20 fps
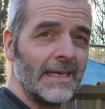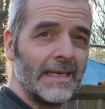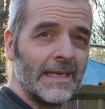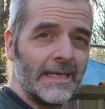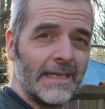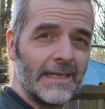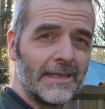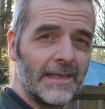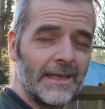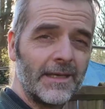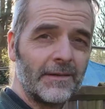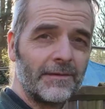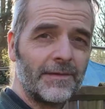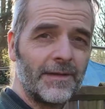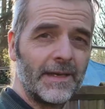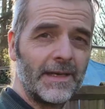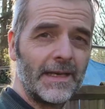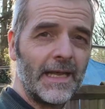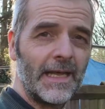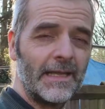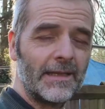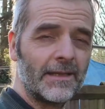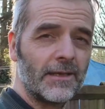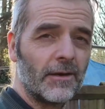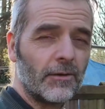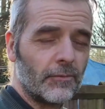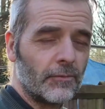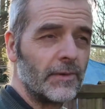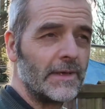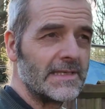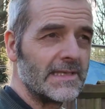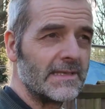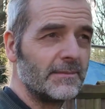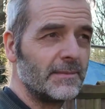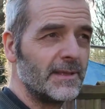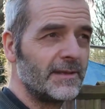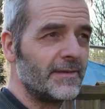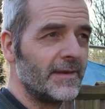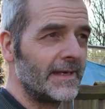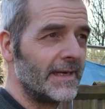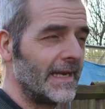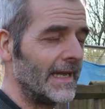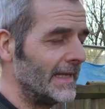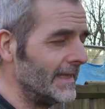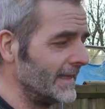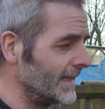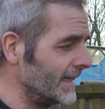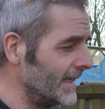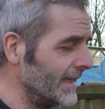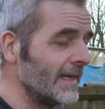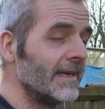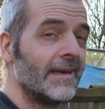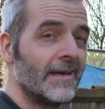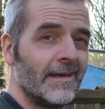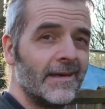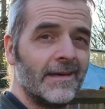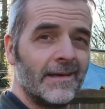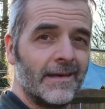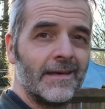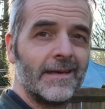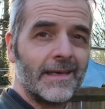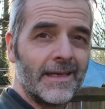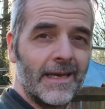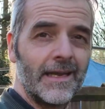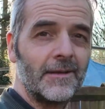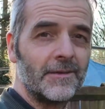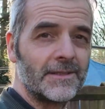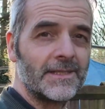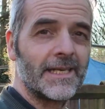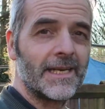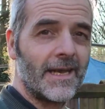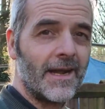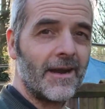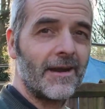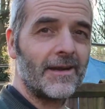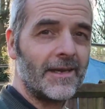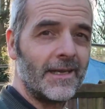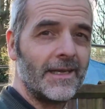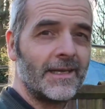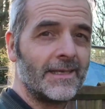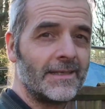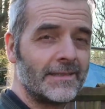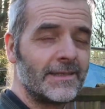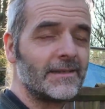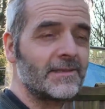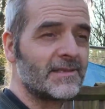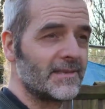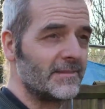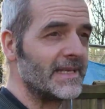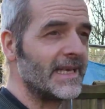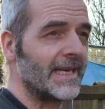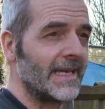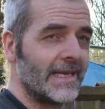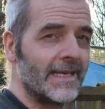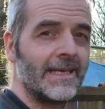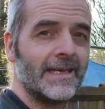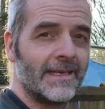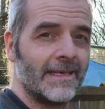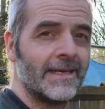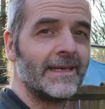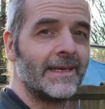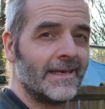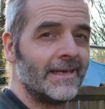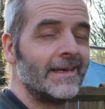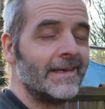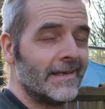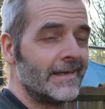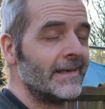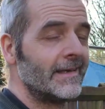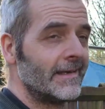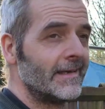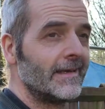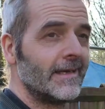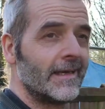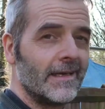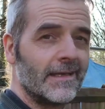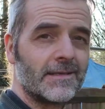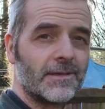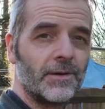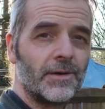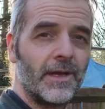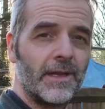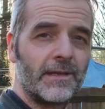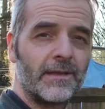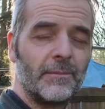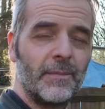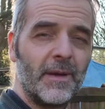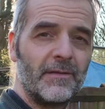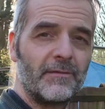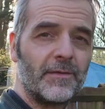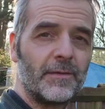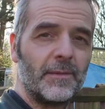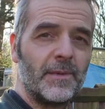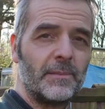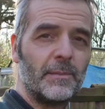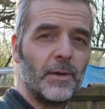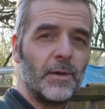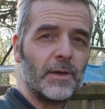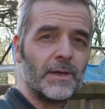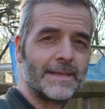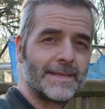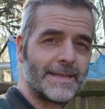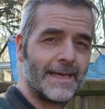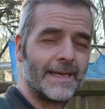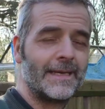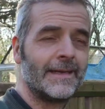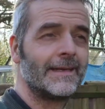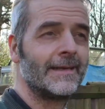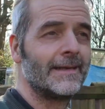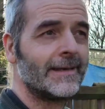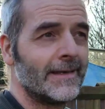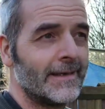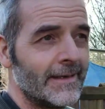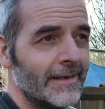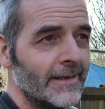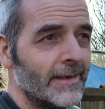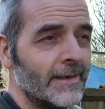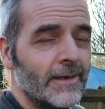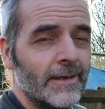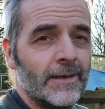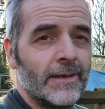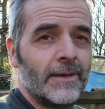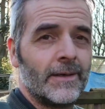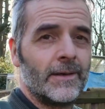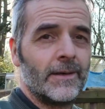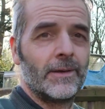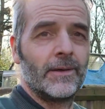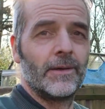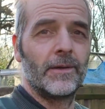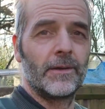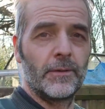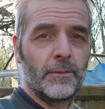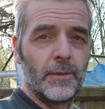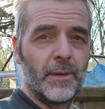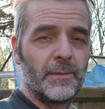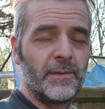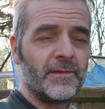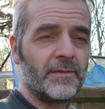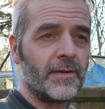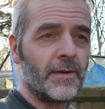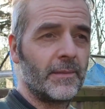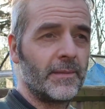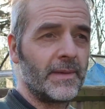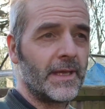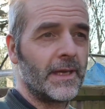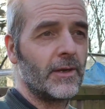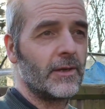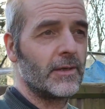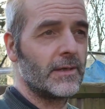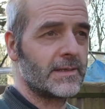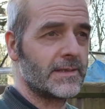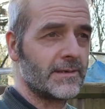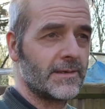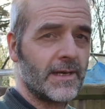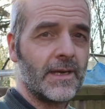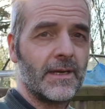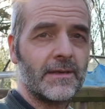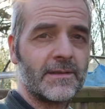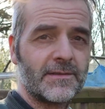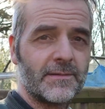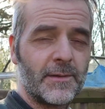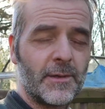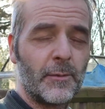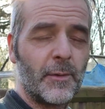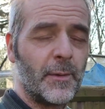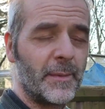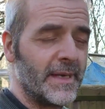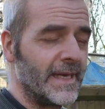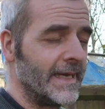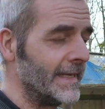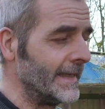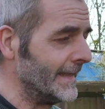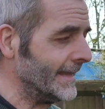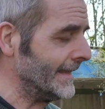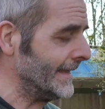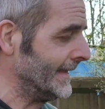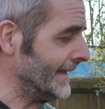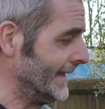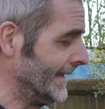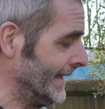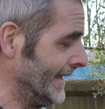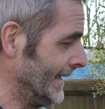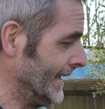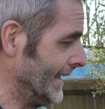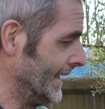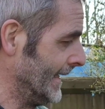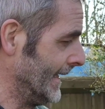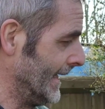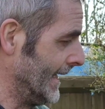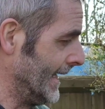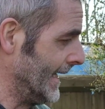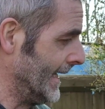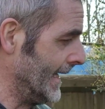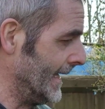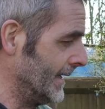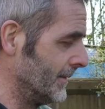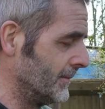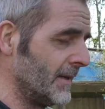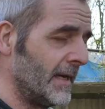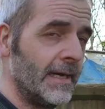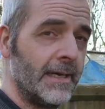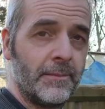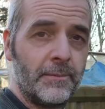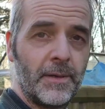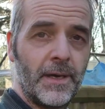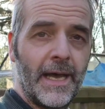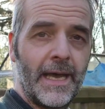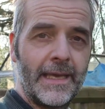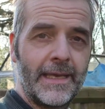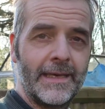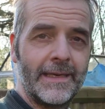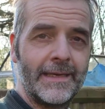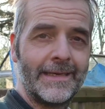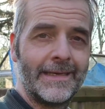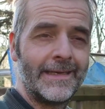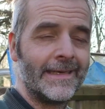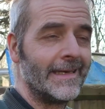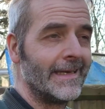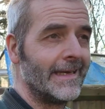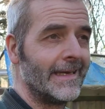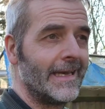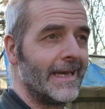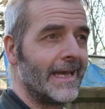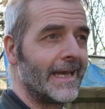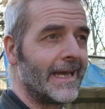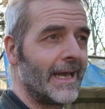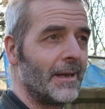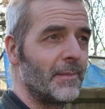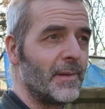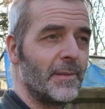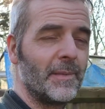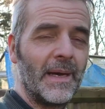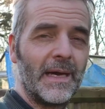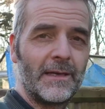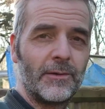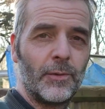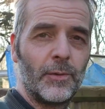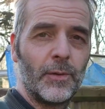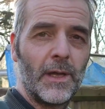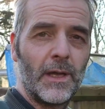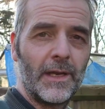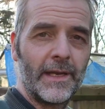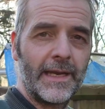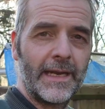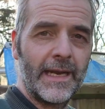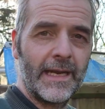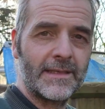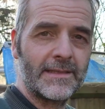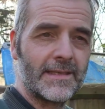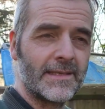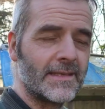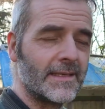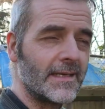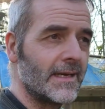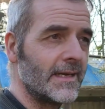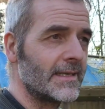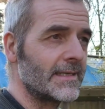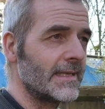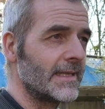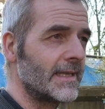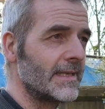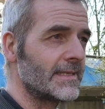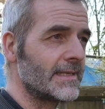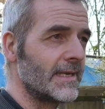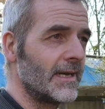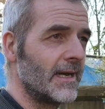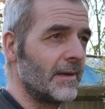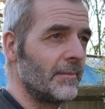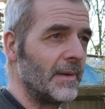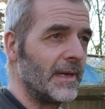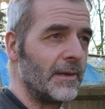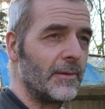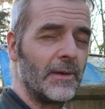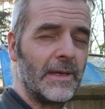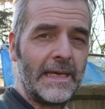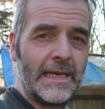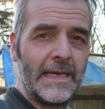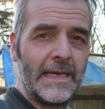You think you're fit and healthy, or reasonably fit and healthy, get out into the garden, do some digging. It'll sort out the men from the boys, or the women from the girls, or the girls from the women. But hey, it can't be bad. We all need exercise at this time anyway.